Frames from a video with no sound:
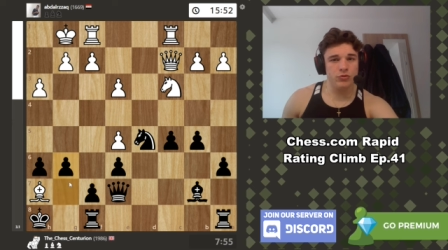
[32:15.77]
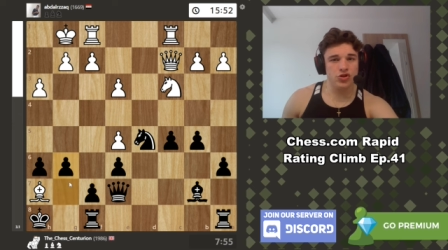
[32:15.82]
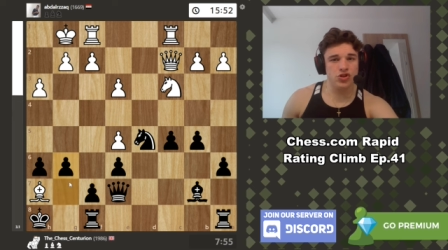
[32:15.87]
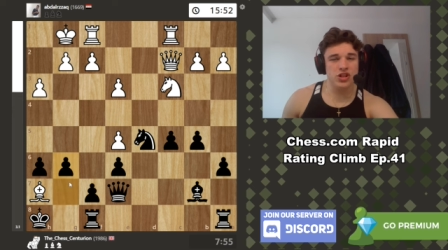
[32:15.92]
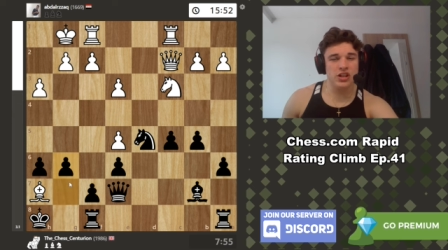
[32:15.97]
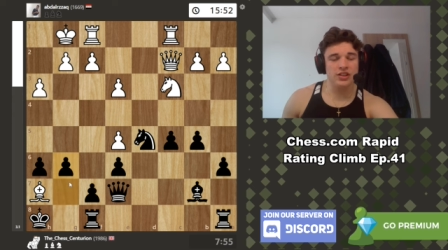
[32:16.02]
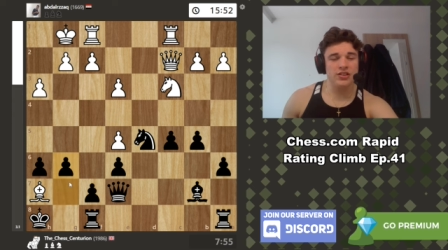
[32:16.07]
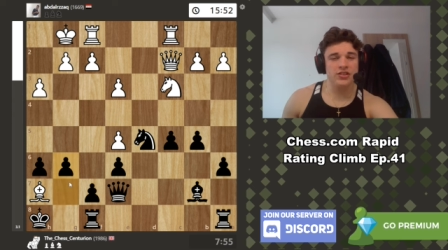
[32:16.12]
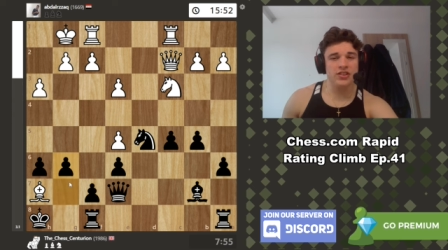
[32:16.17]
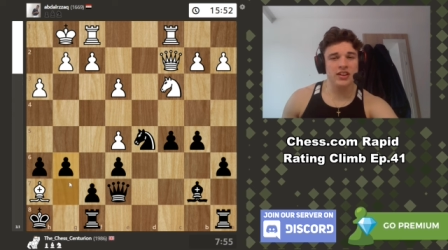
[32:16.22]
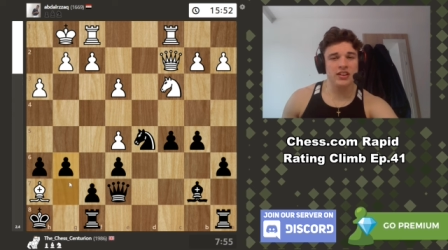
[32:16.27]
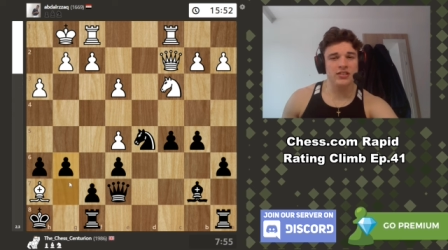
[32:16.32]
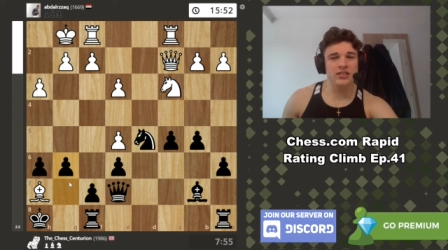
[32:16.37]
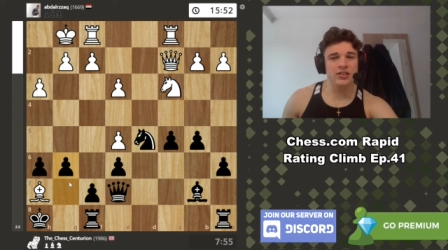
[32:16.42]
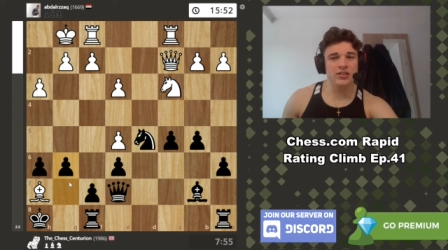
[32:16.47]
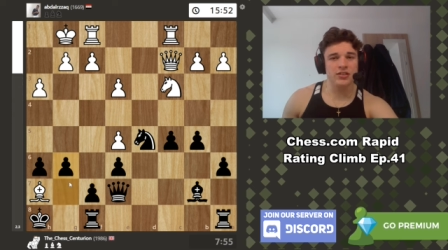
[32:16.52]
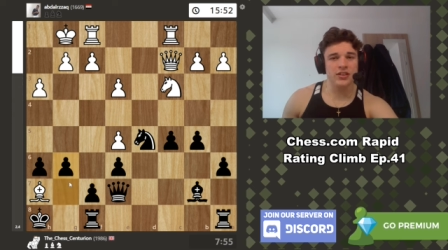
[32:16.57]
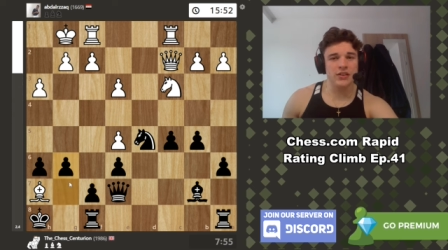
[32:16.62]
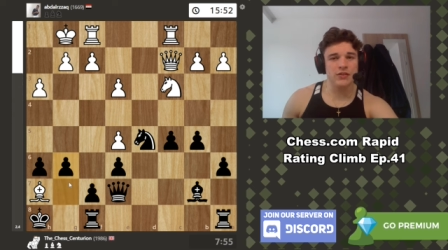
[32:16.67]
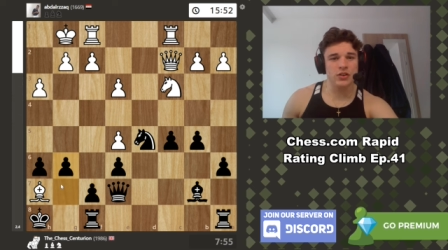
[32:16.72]
g six
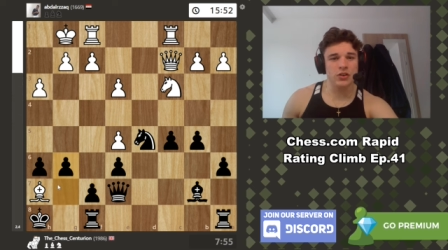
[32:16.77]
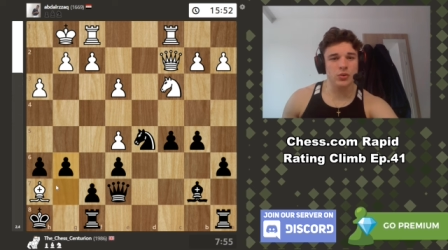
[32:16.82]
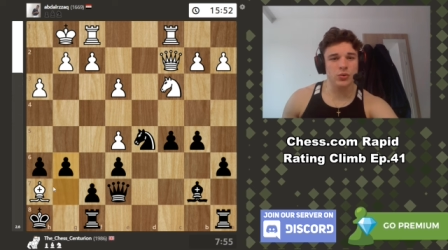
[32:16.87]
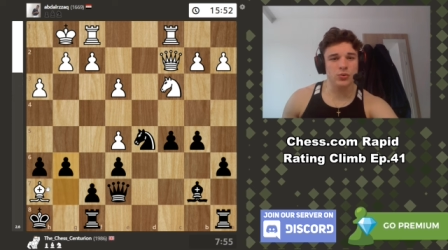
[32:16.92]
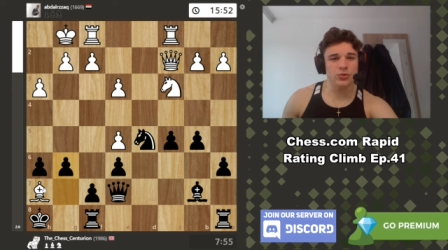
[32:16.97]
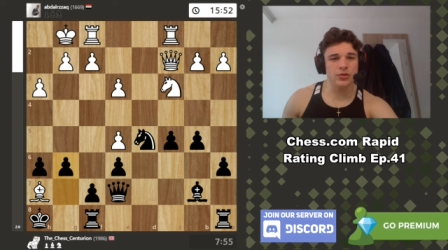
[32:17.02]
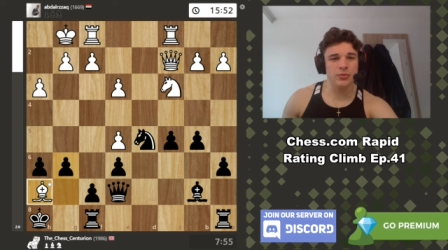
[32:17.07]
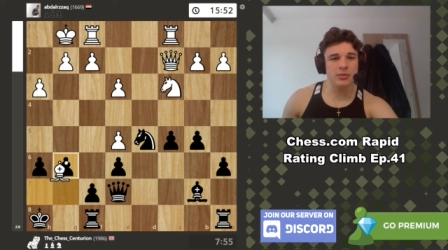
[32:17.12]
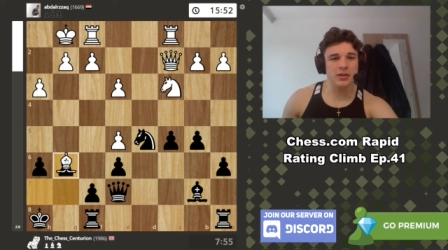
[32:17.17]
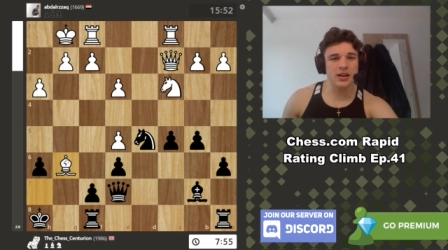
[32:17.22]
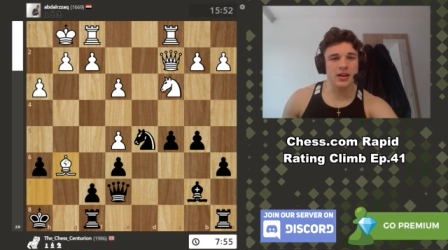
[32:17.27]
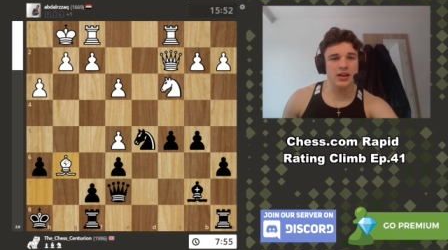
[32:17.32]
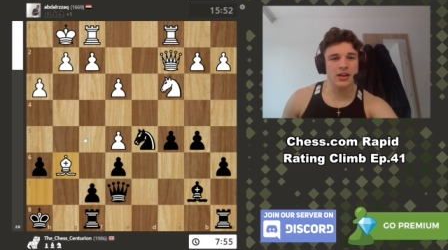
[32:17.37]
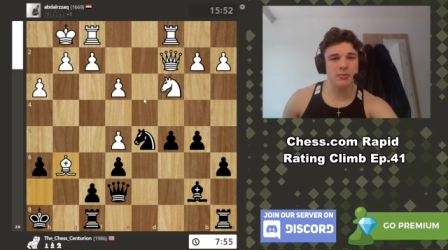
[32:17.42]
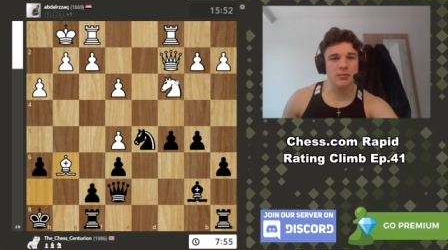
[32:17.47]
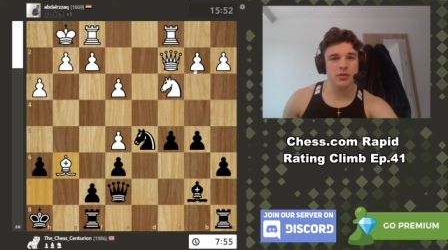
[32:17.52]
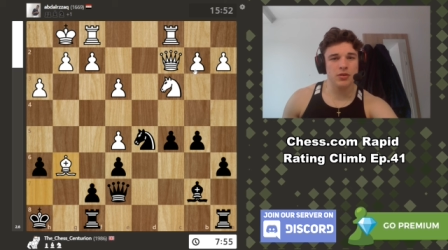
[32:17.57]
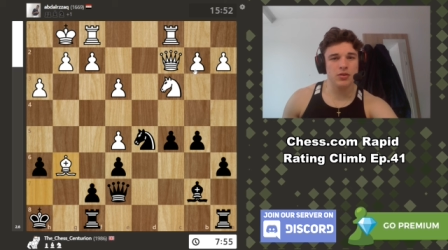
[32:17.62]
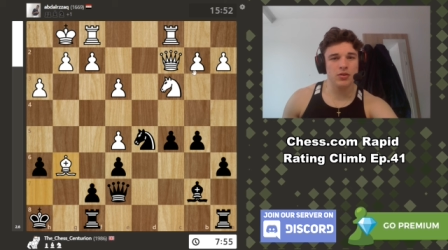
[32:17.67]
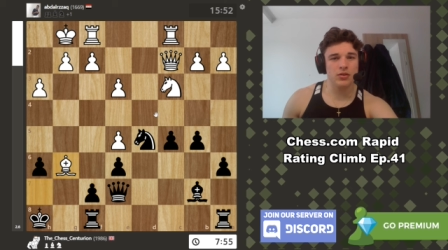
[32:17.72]
is difficult to play
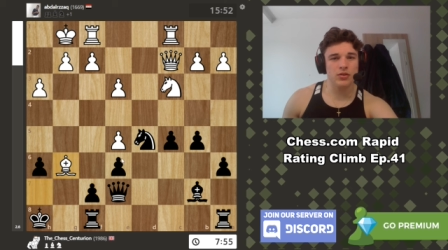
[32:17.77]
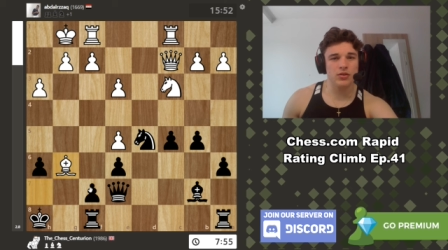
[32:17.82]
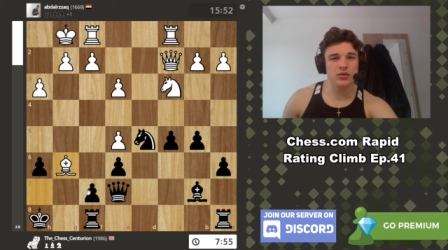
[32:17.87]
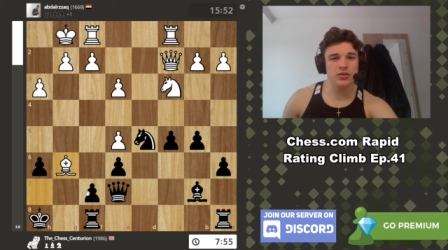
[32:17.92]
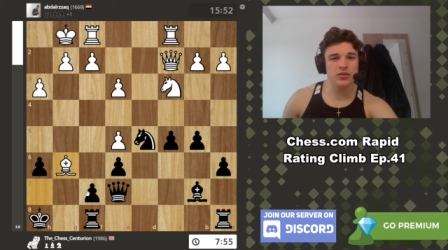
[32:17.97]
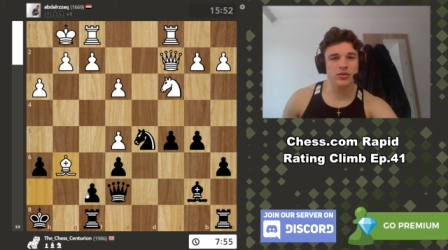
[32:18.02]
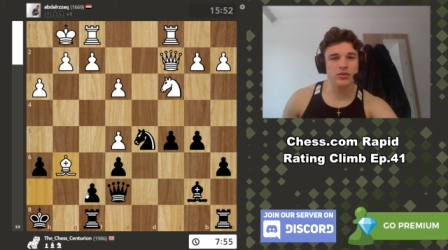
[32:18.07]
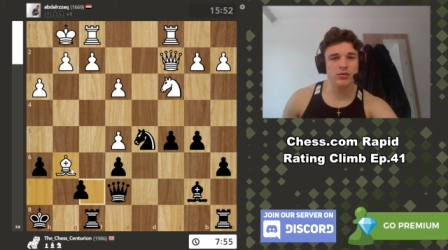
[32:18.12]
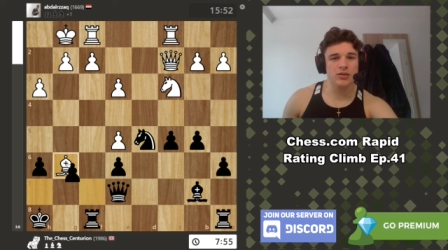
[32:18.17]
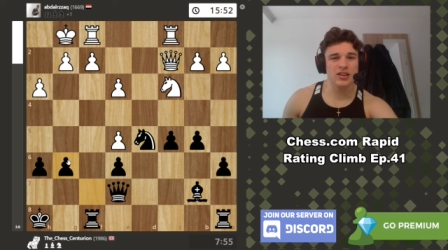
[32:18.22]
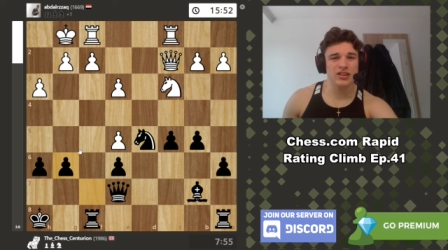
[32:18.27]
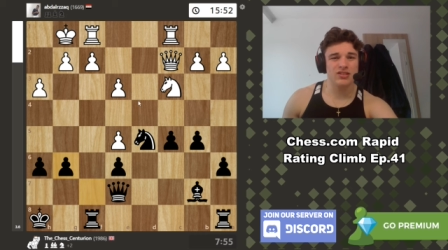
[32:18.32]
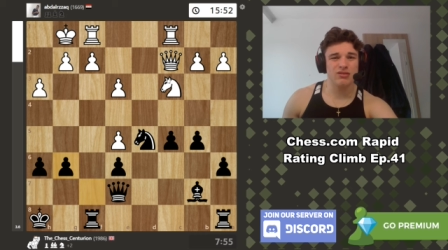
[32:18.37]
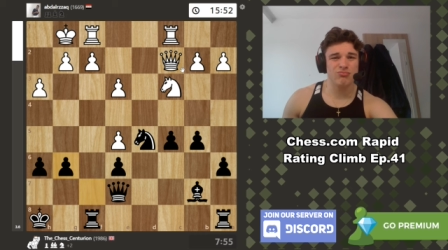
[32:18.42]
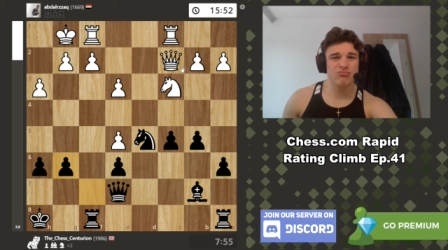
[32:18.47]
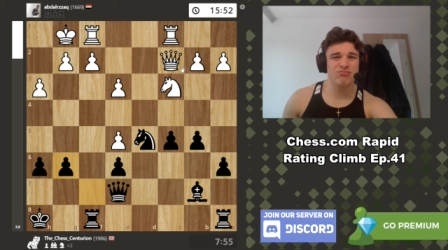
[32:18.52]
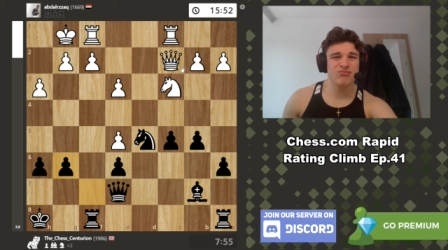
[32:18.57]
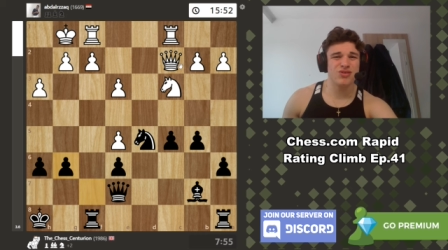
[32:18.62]
because this